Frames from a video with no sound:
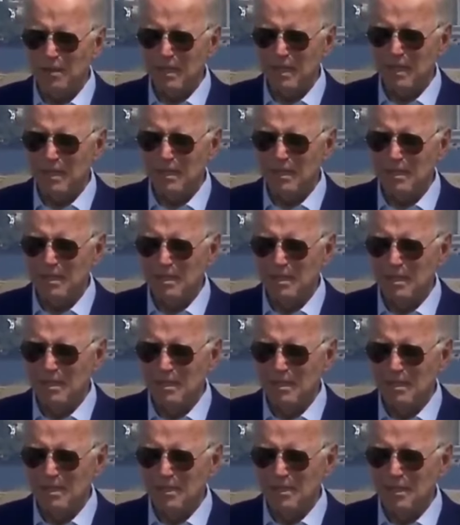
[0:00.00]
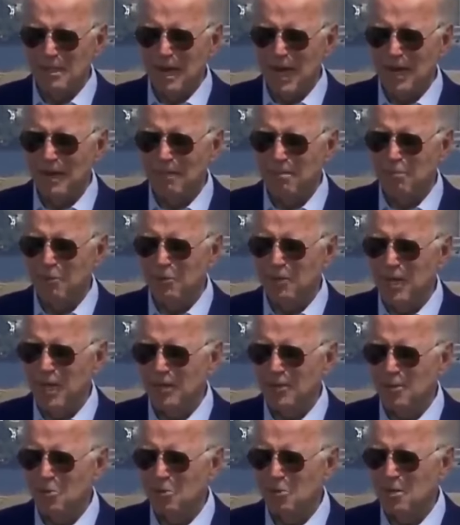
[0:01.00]
Biden go
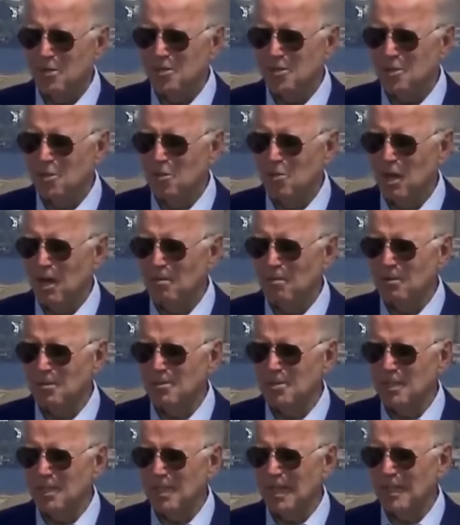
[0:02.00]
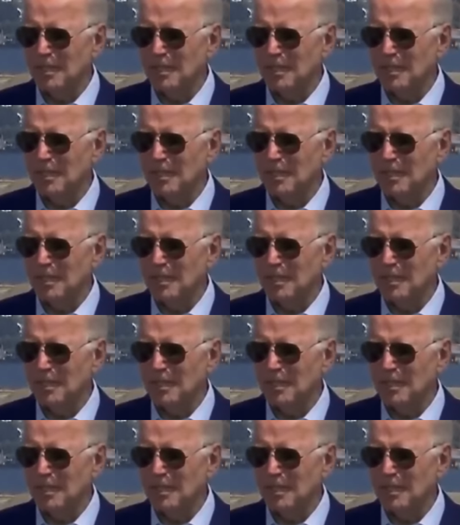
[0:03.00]
to this 911